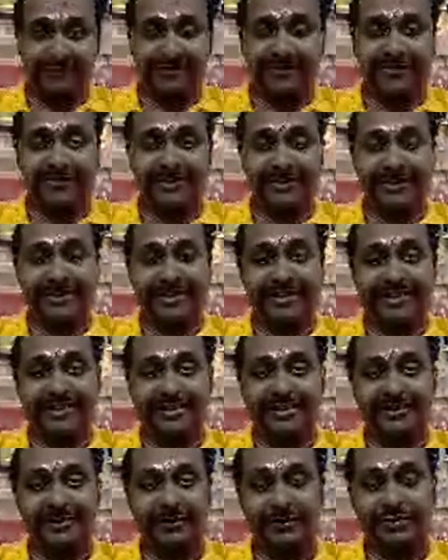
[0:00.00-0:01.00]
Okay,
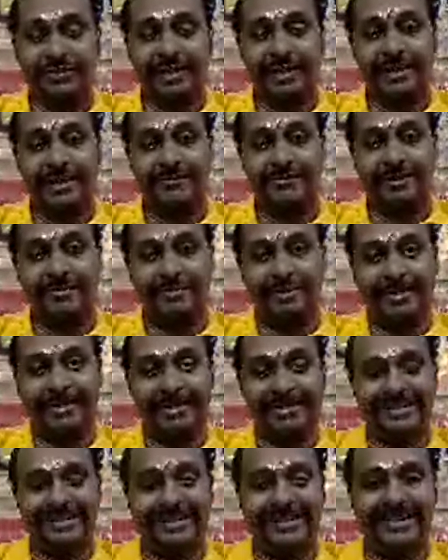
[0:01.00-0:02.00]
those kind of
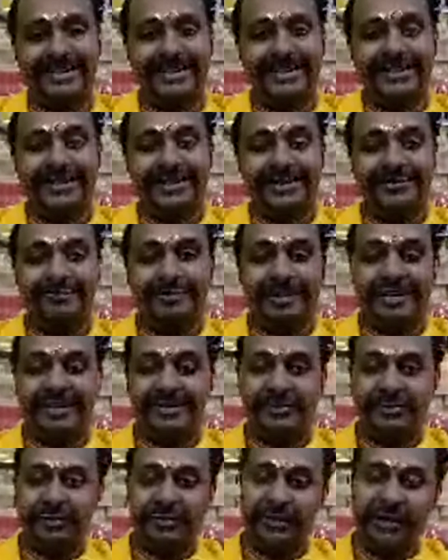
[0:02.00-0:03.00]
entities.
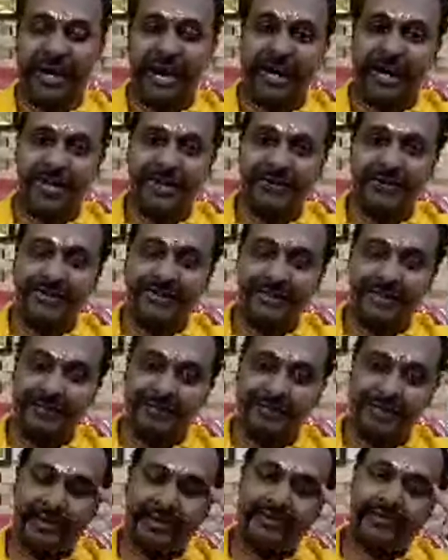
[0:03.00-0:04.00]
Please don't add on to that
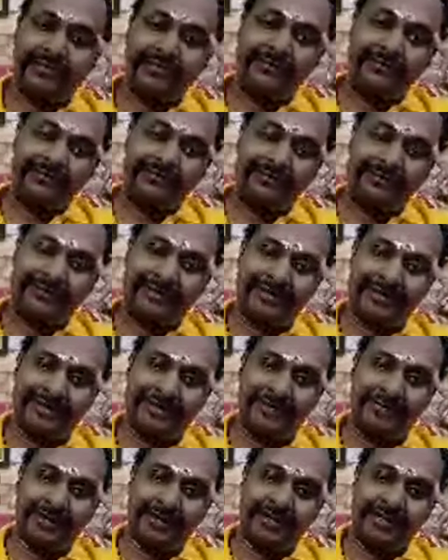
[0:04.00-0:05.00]
number. This is
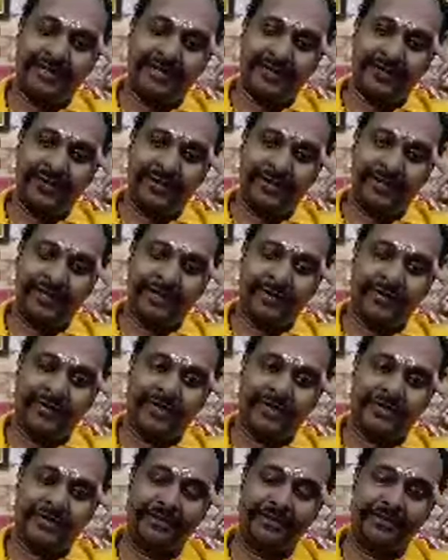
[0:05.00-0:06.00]
my genuine
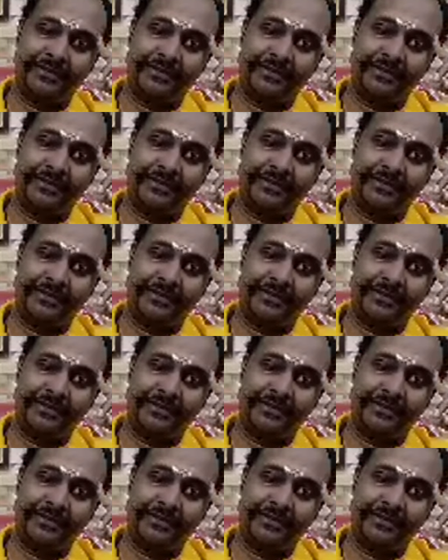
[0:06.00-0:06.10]
request.